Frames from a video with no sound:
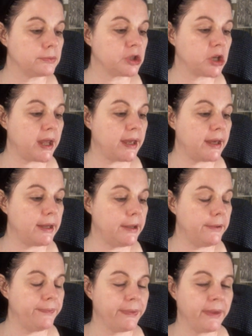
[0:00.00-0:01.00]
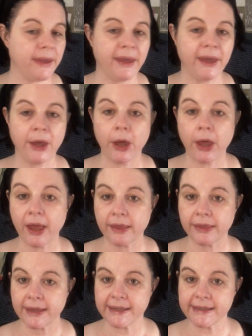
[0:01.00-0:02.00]
JR,
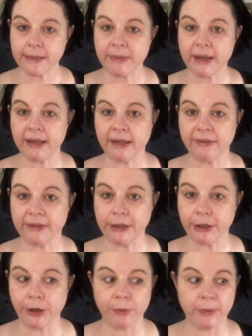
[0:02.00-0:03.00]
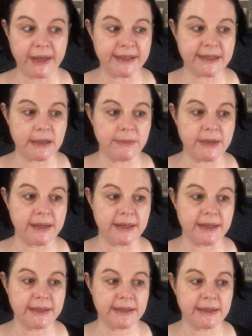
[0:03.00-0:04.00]
they sent me a lovely note when they sent me
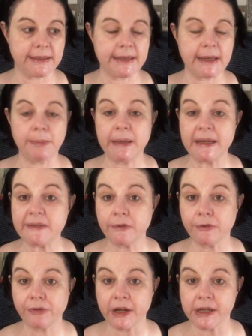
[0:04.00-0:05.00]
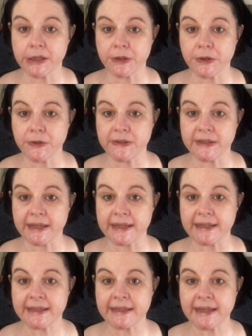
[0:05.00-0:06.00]
this. And they said, please feel free to use
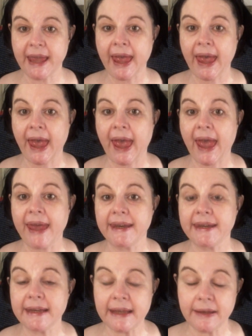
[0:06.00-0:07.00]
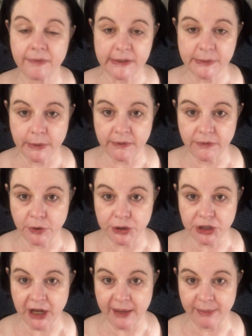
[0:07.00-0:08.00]
this and leave us one of your
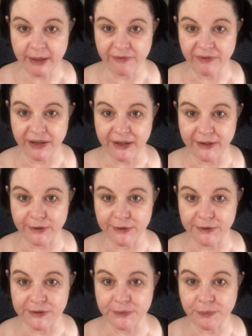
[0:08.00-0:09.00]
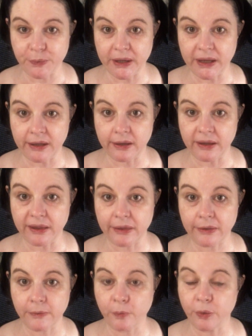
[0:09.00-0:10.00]
charming videos
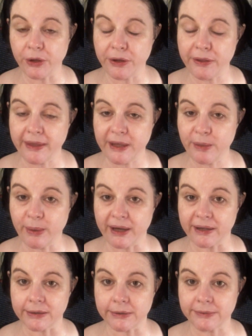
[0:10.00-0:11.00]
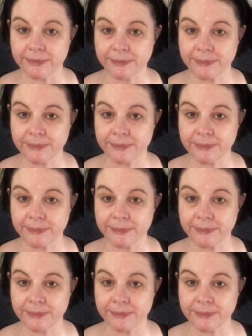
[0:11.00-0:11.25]
with what you think about it.